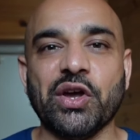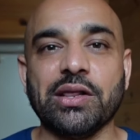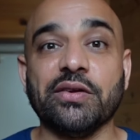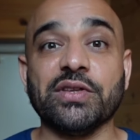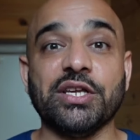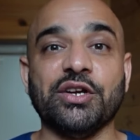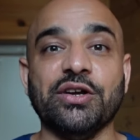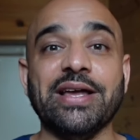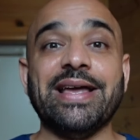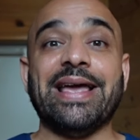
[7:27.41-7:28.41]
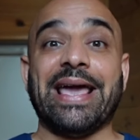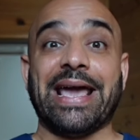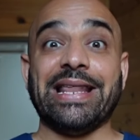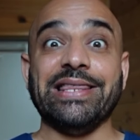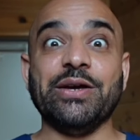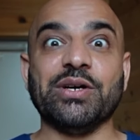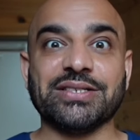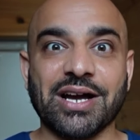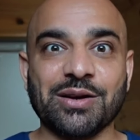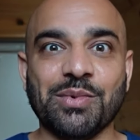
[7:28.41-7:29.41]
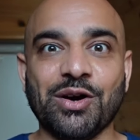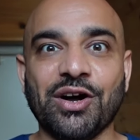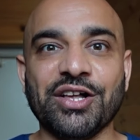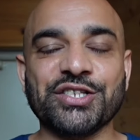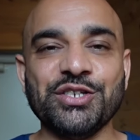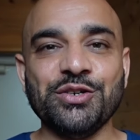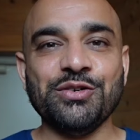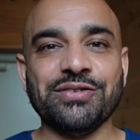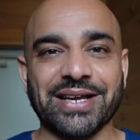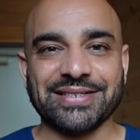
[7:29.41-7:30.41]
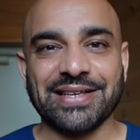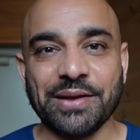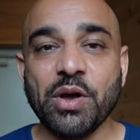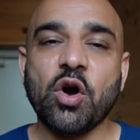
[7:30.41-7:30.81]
I'd love to hear anything you want to talk about. I'll see you next time.